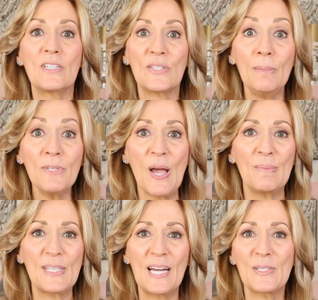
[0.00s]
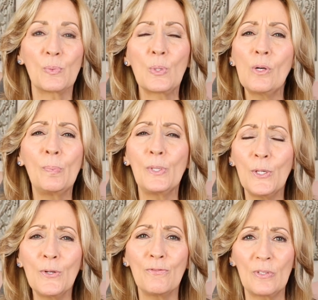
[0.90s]
Sometimes it has a real
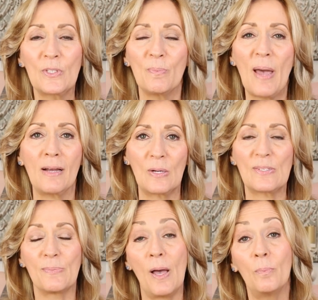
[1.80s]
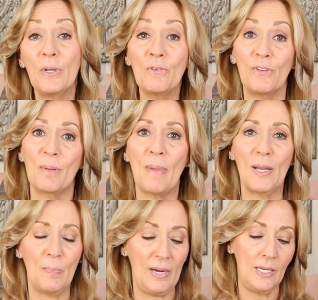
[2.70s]
beautiful tobacco smell. Beautiful in my
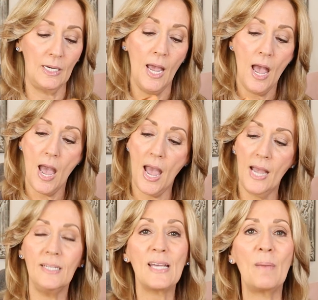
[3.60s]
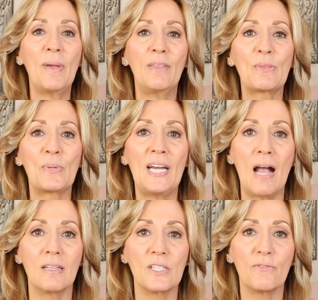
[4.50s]
opinion. And I paid
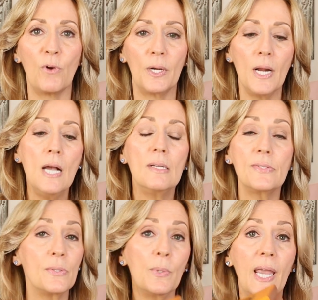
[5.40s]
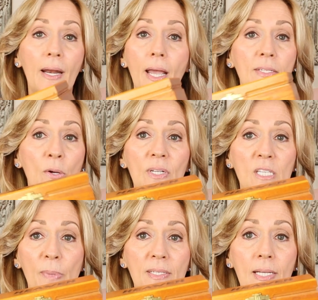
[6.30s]
$3 for it. So again, I don't
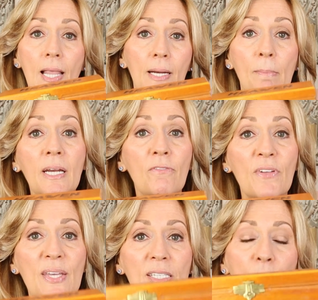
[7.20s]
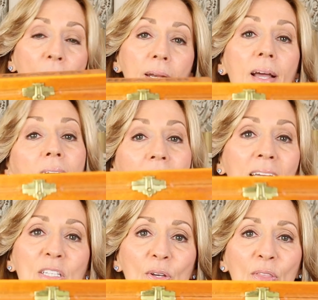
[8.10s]
expect a lot of money for this, but
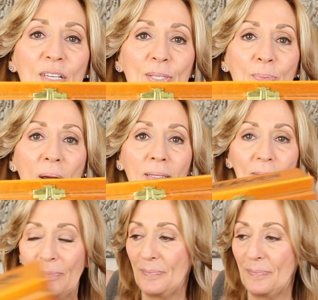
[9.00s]
I took this one.